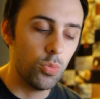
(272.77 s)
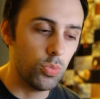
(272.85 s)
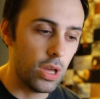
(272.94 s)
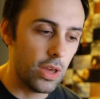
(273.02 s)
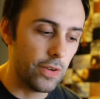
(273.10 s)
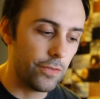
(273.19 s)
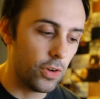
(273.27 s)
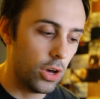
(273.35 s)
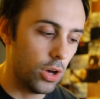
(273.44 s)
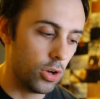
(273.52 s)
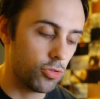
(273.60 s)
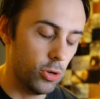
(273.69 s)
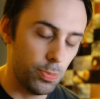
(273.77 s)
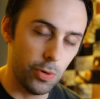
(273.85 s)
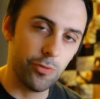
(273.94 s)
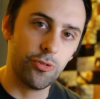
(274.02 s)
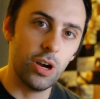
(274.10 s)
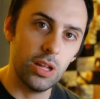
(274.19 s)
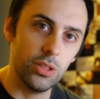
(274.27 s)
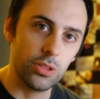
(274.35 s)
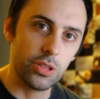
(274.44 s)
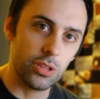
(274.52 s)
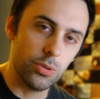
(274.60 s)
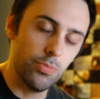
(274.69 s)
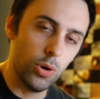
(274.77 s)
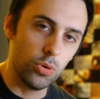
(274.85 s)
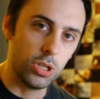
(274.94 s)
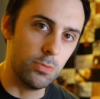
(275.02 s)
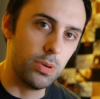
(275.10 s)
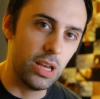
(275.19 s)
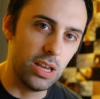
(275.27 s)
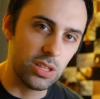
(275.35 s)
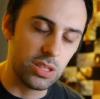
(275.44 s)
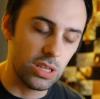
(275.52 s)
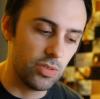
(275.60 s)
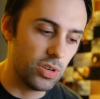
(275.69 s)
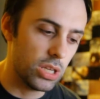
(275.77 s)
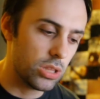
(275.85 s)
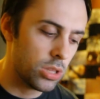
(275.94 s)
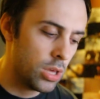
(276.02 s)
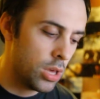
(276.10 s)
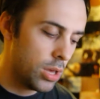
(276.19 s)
with a group of friends as a multiplayer series.